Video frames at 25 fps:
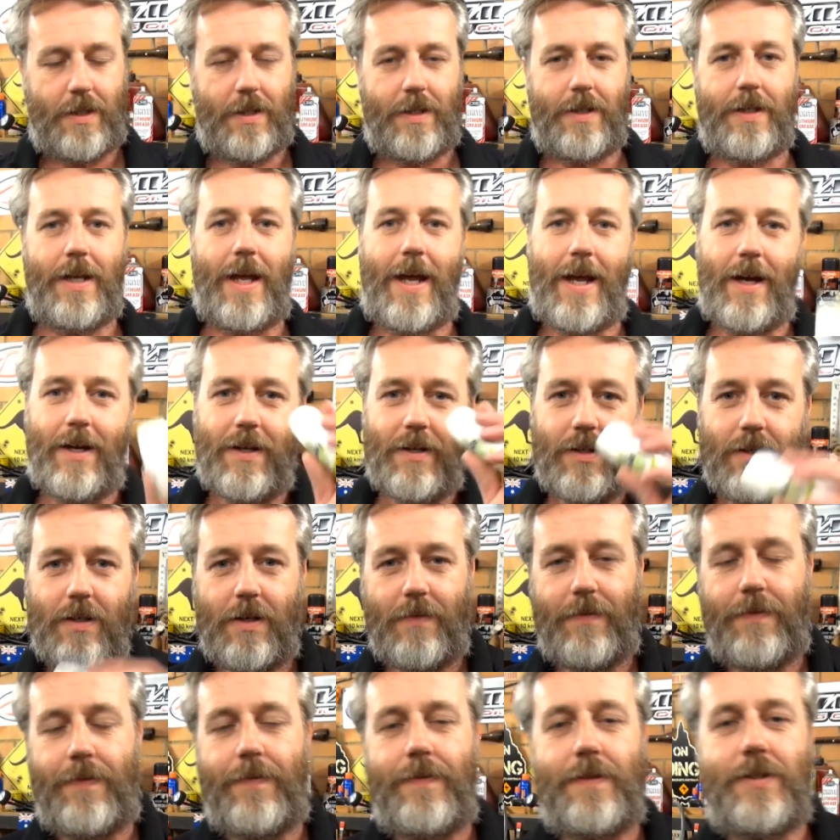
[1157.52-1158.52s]
now,
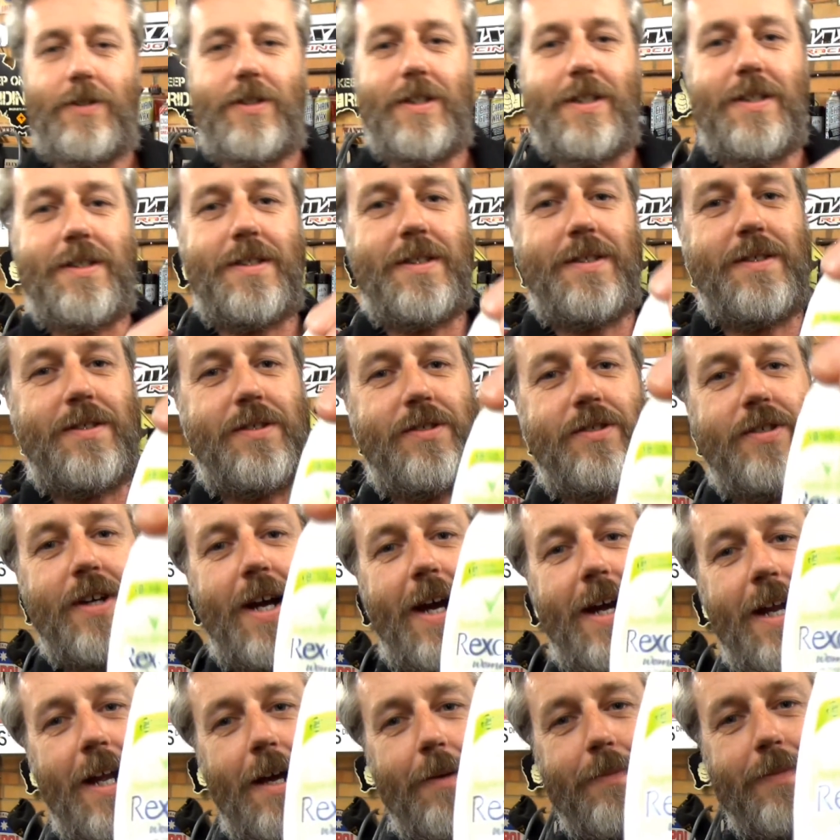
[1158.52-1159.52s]
just
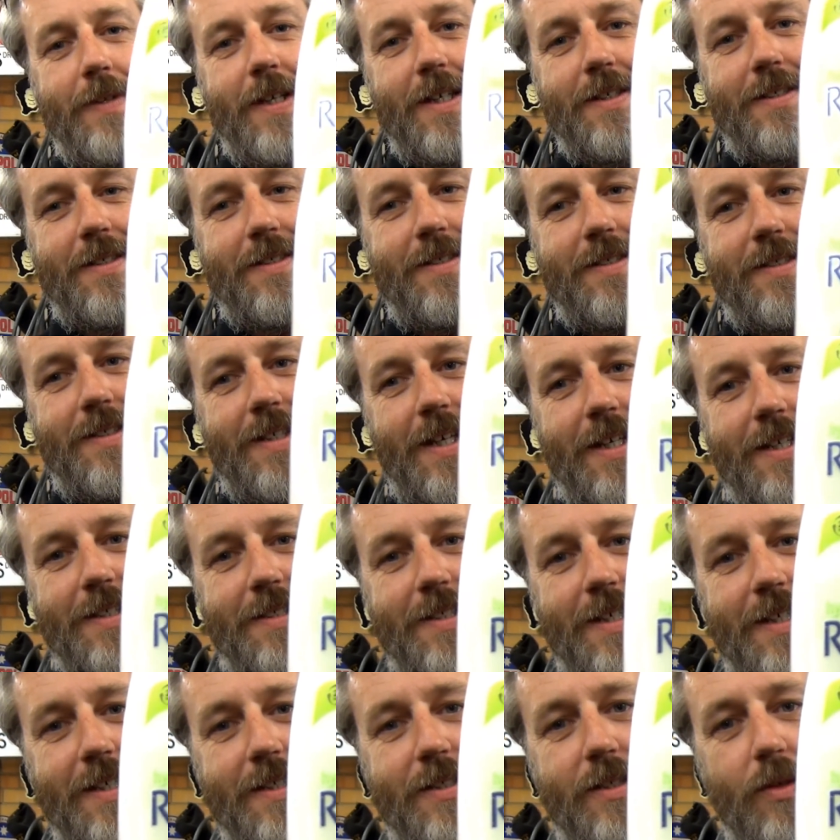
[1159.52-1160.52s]
straight up, this says
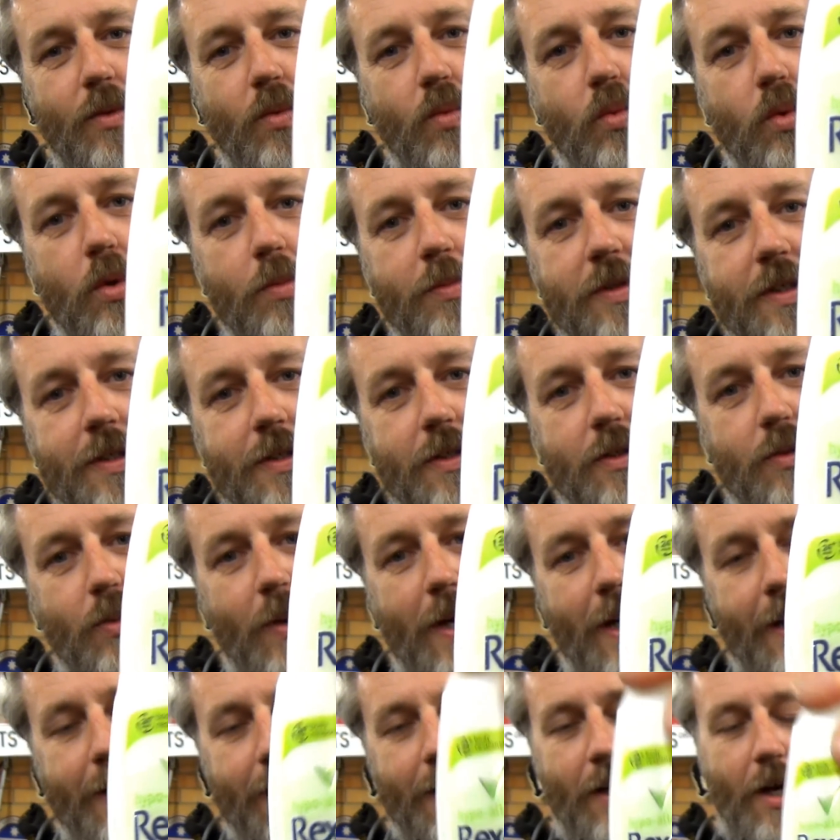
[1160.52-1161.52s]
it's a woman's
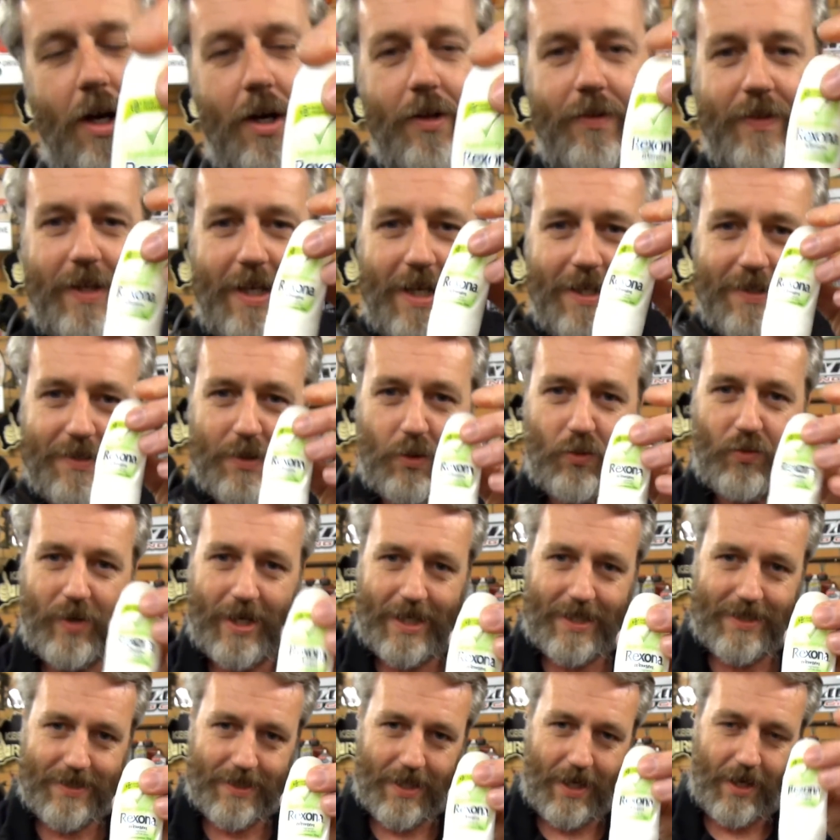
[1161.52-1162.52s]
one. There's a
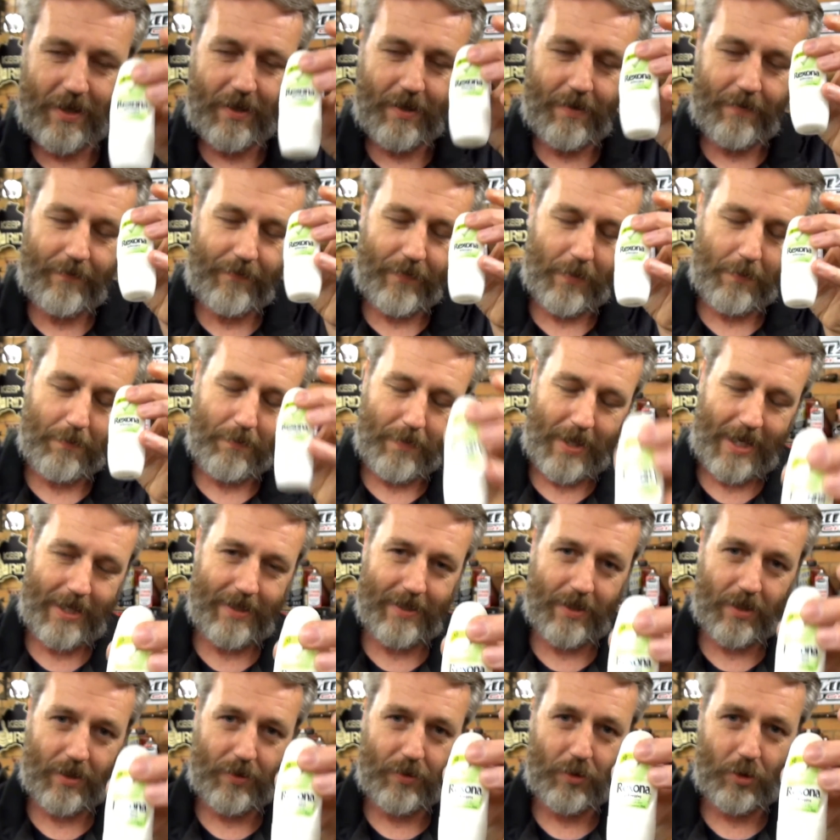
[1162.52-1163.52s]
Rexona for men
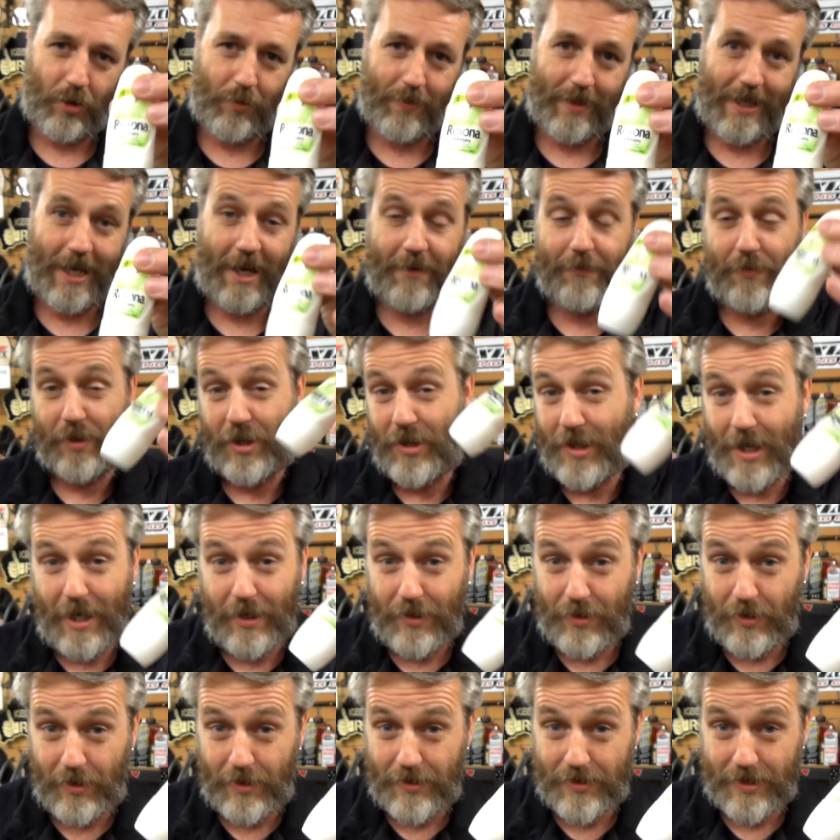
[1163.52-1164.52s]
that I normally have, but I don't
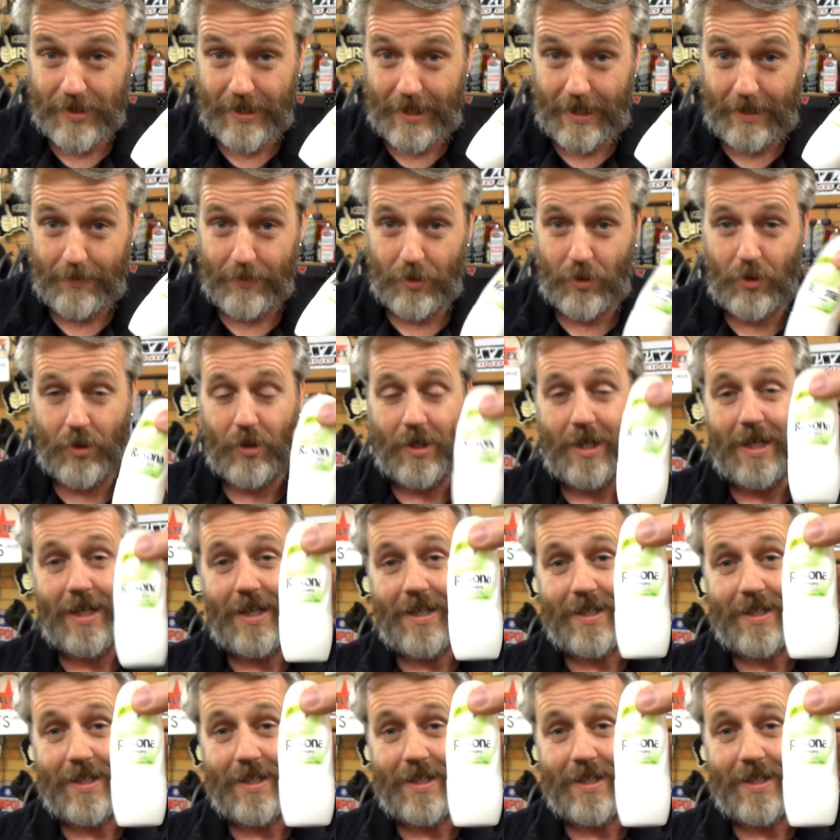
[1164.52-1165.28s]
use it anymore.